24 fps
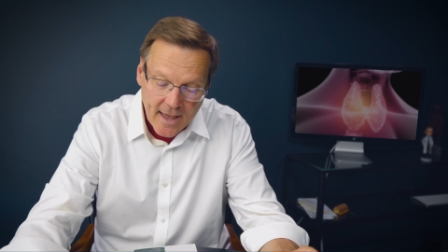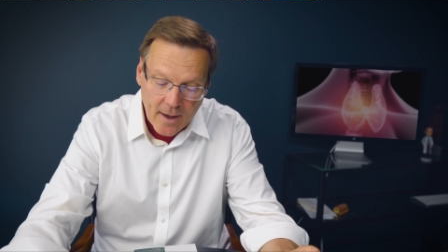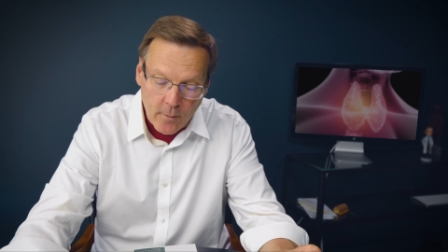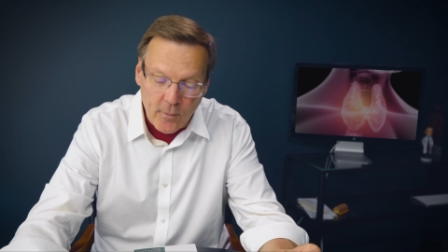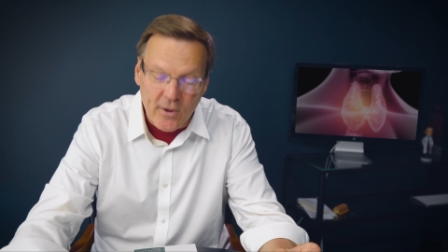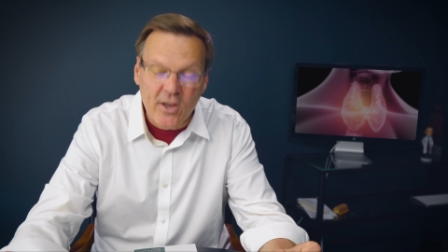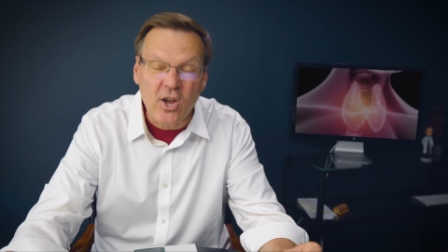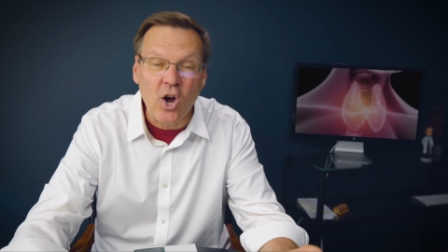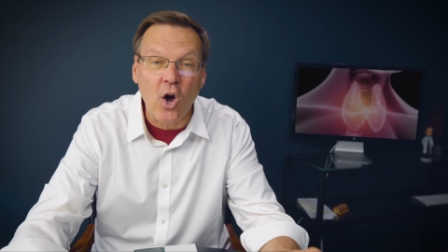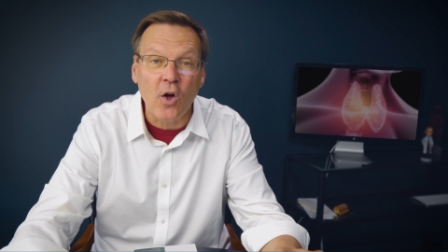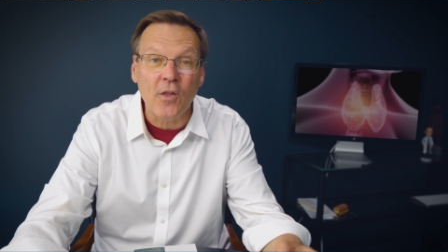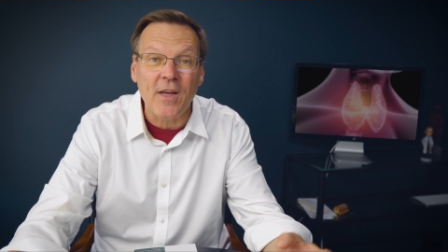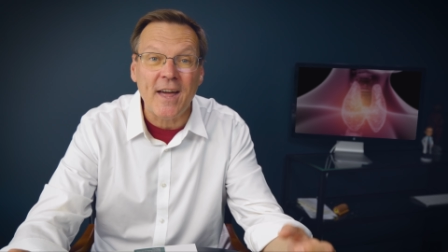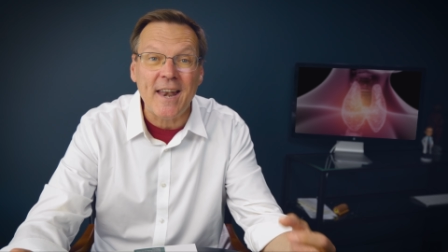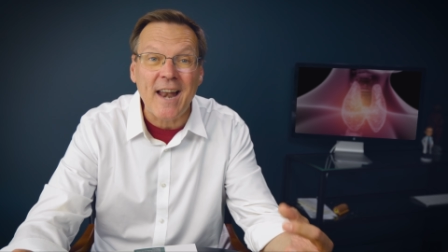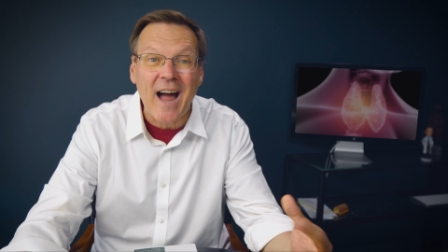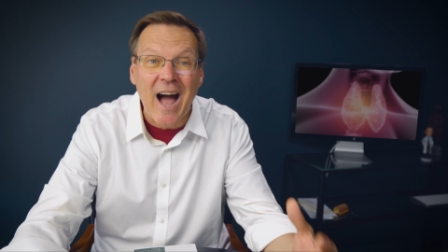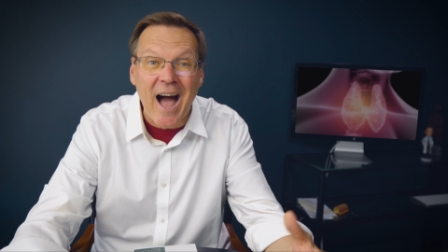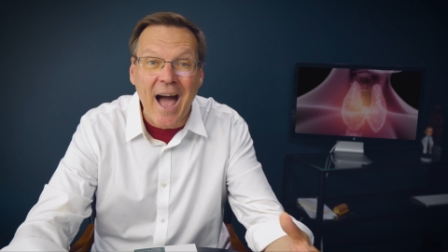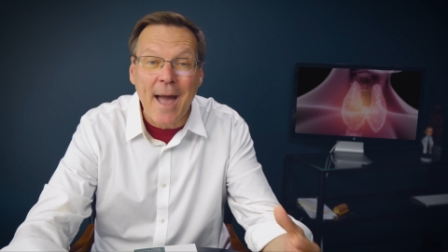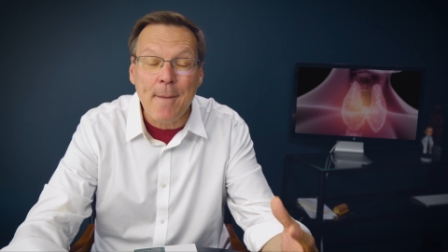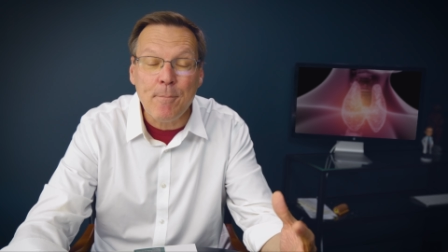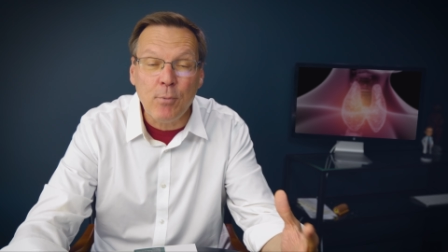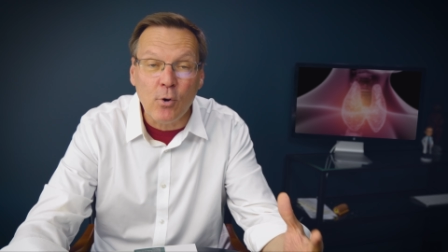We call that
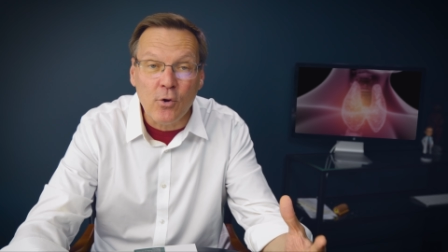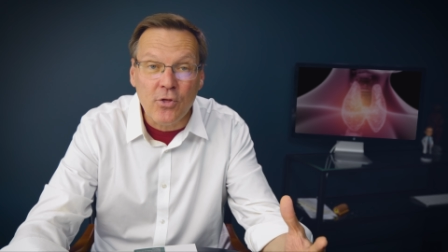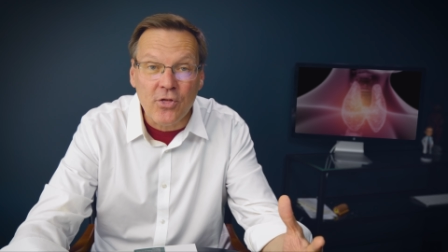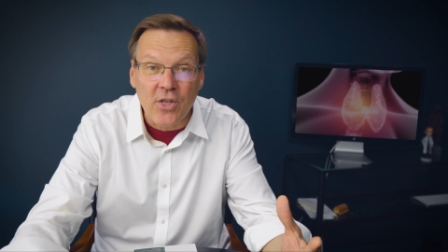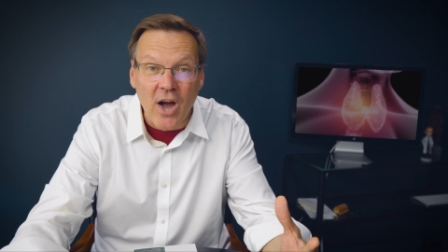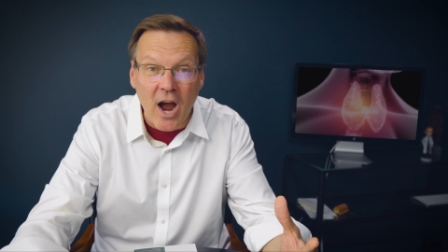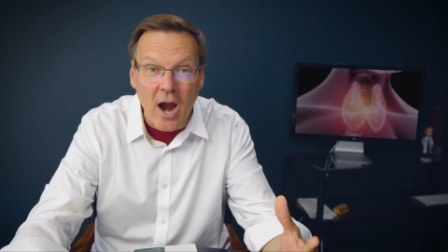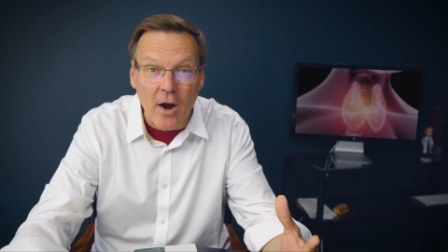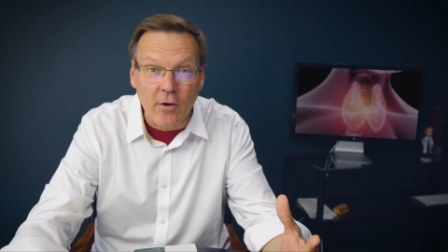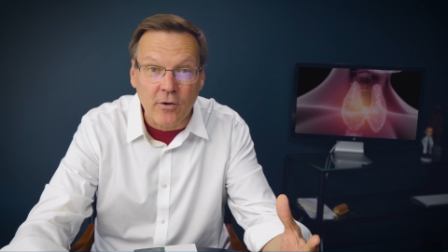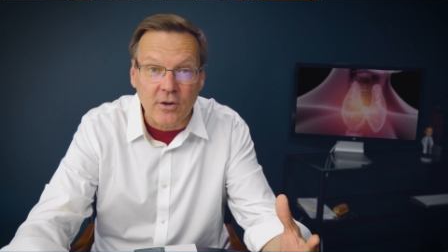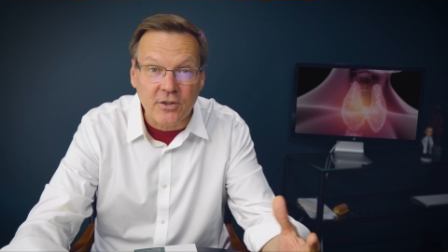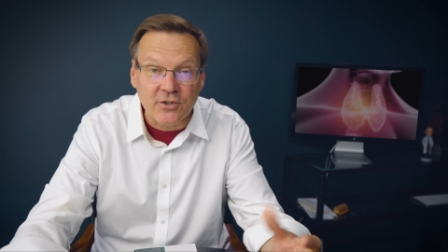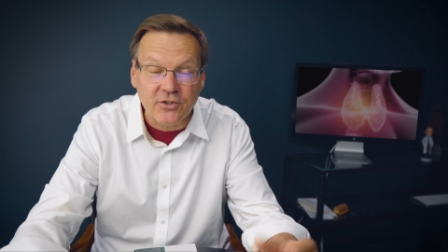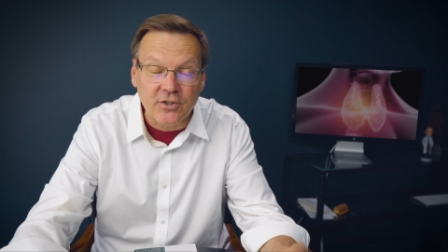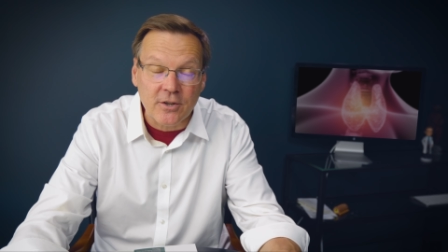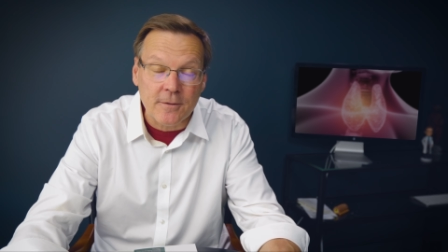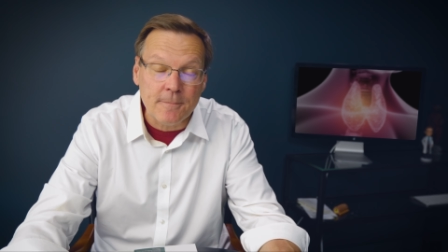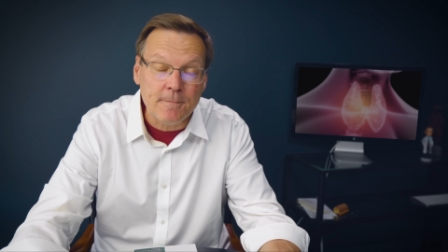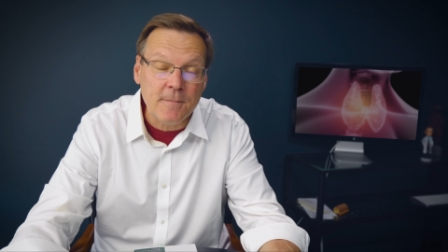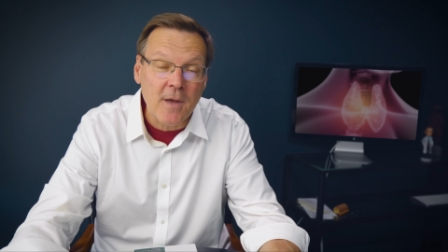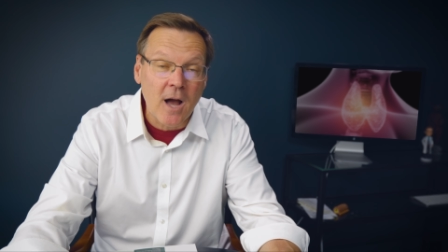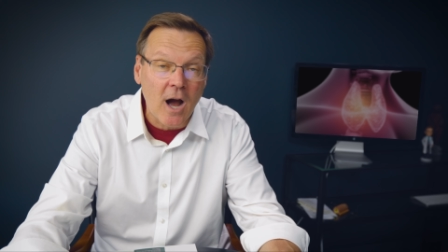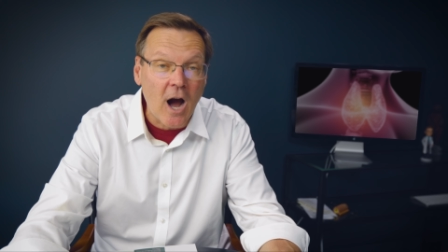
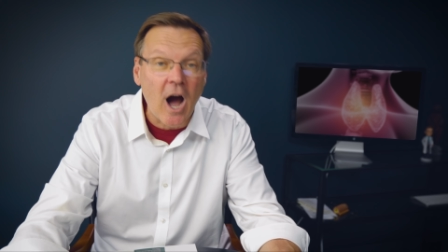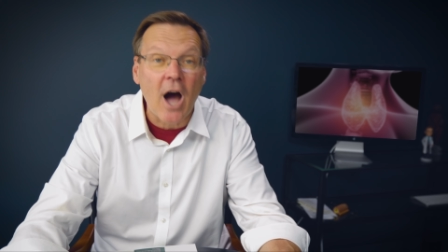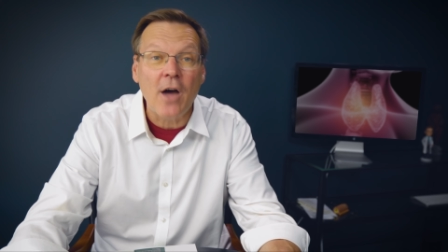hypothyroidism.